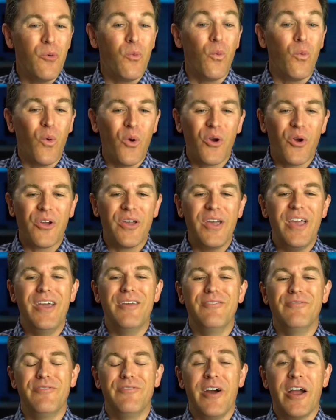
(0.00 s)
work
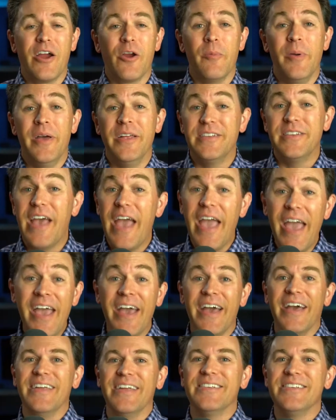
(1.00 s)
environment
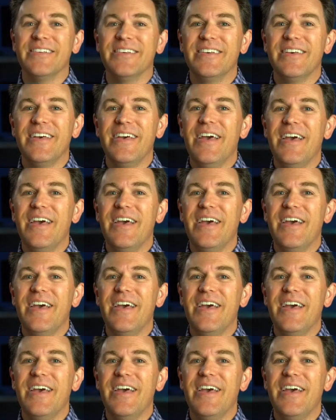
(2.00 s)
and